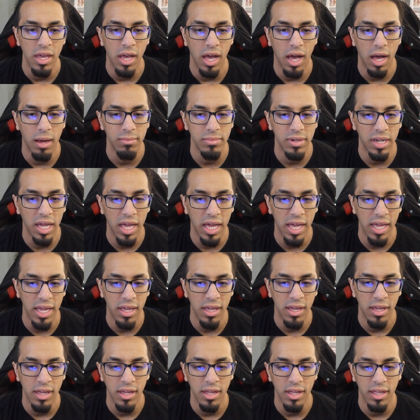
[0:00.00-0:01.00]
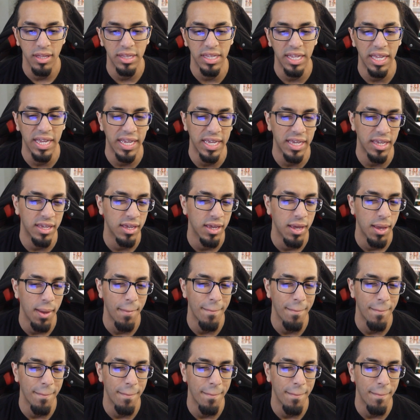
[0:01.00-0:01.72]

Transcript: I'm not like